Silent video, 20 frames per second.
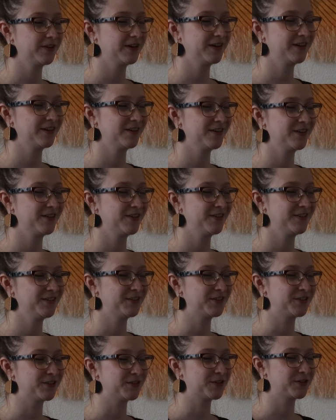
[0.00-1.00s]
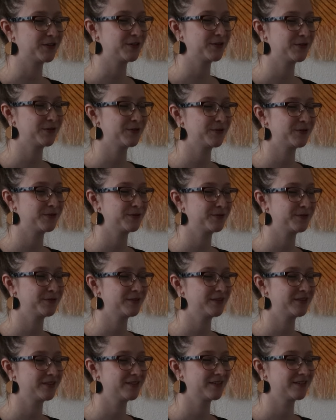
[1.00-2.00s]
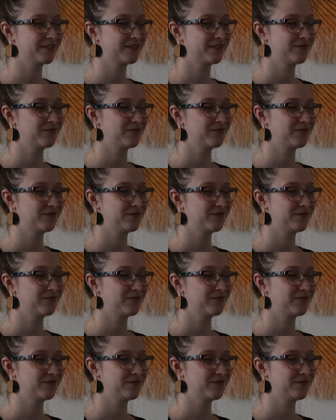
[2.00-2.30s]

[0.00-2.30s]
fingers, your toes.